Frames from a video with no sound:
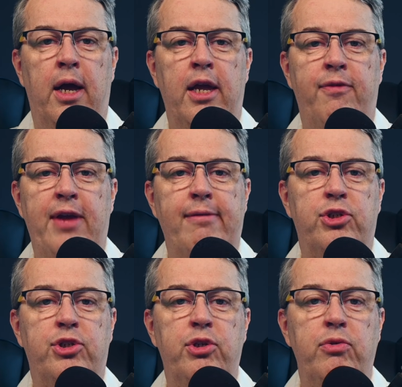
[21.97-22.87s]
If you have a
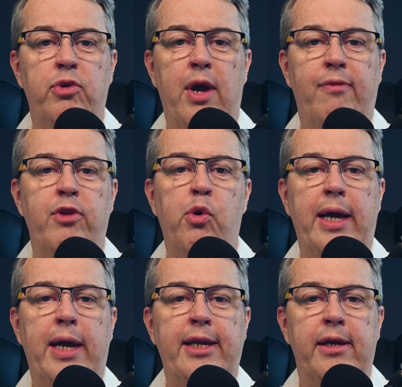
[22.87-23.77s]
student, you have no
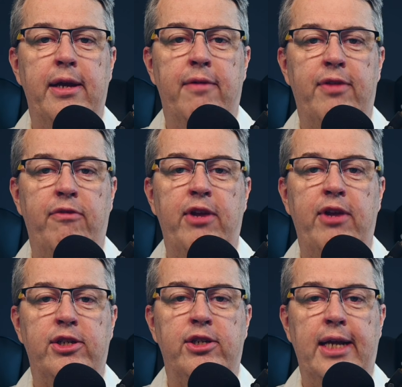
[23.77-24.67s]
idea if they
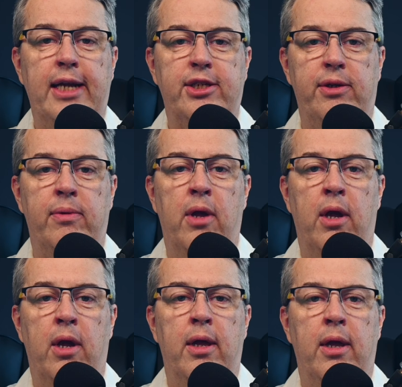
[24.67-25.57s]
finished a lesson.
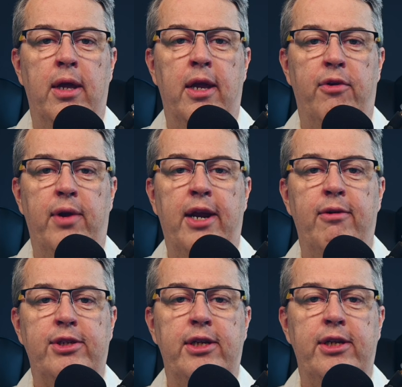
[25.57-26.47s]
If they're
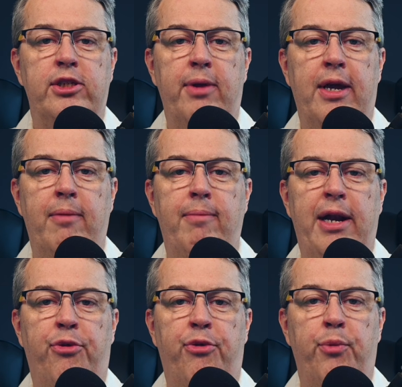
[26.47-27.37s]
interested in something at
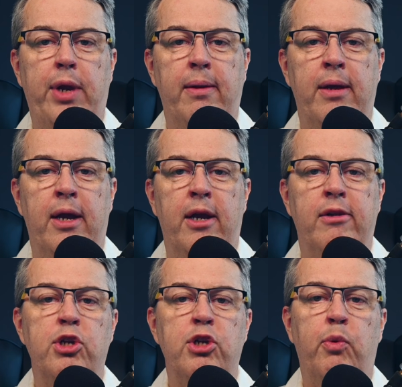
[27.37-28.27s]
minute 3,
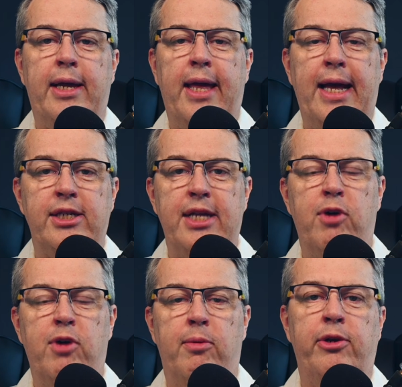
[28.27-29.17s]
there's no way to catch that
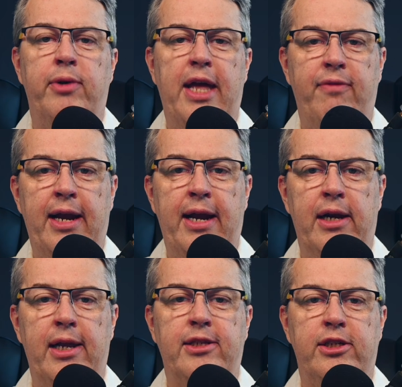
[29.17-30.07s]
moment. You don't have
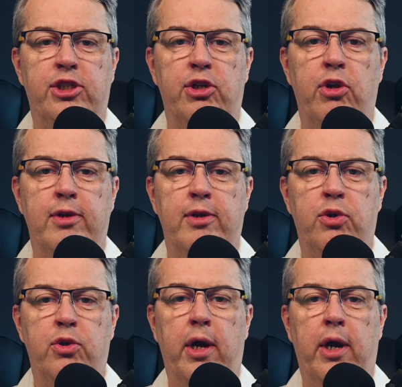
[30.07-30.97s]
analytics that show you what's
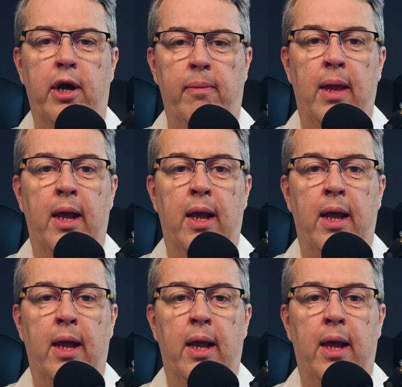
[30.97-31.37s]
going on.